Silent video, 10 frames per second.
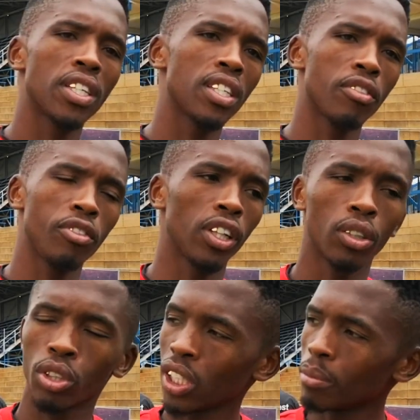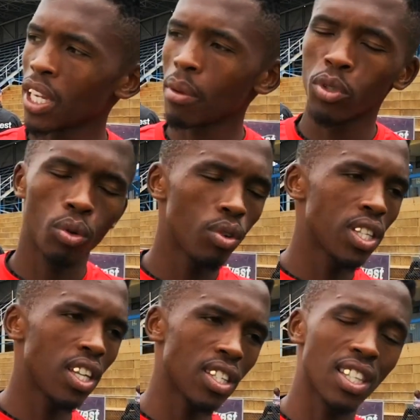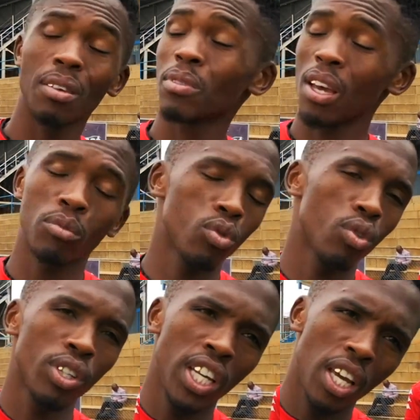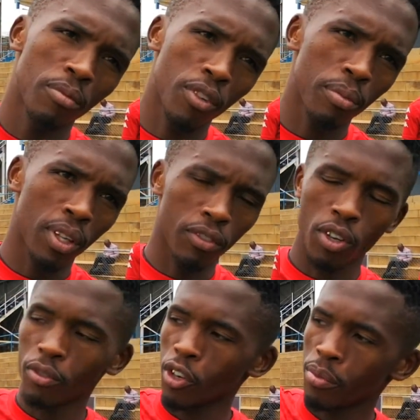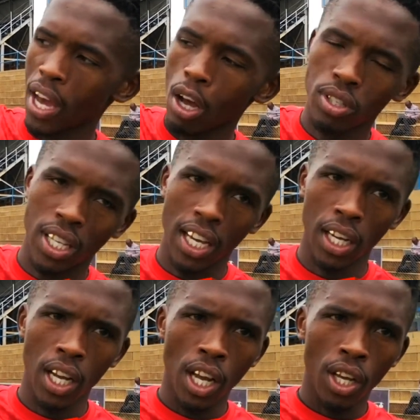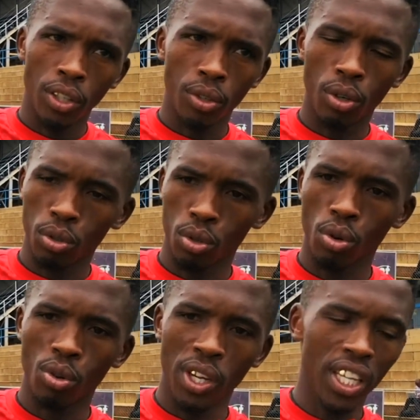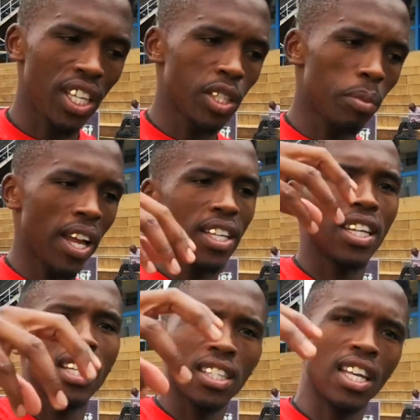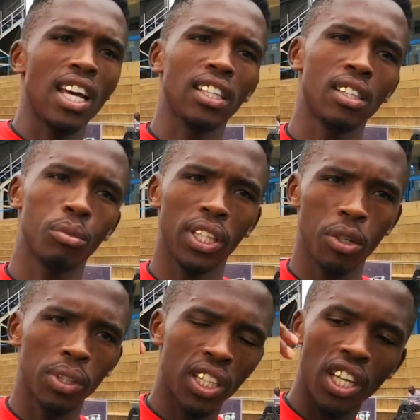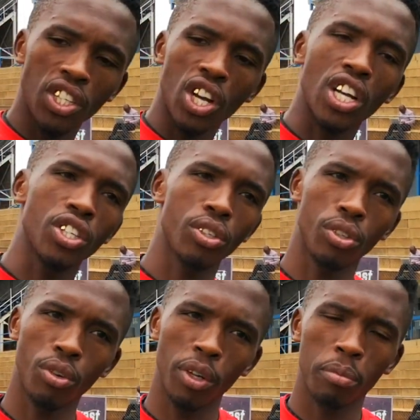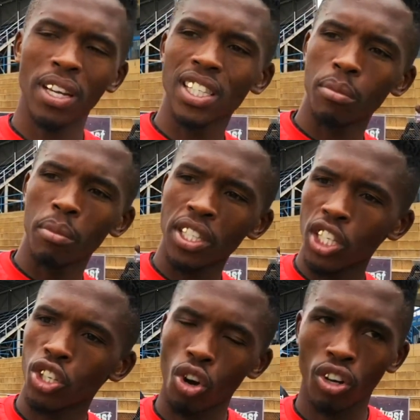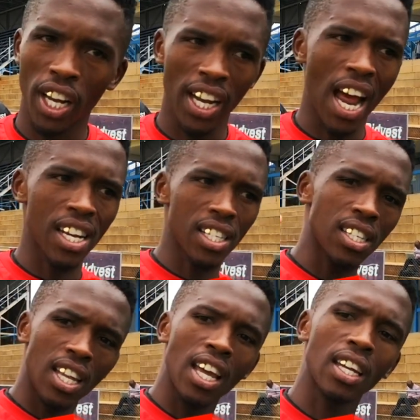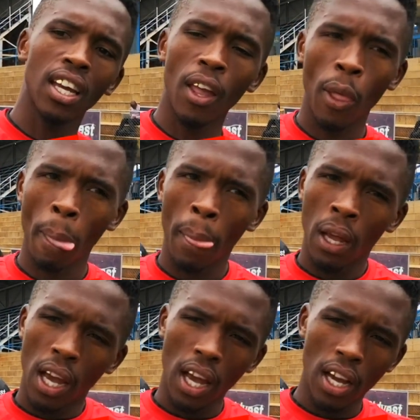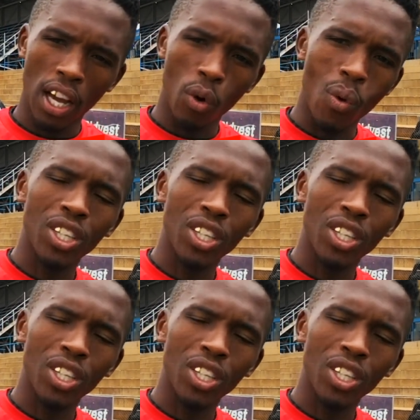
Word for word: revealed that Wits are willing to sell the midfielder at the right price, of course, should there be a serious proposal. Everyone is for sale, said the coach. My whole team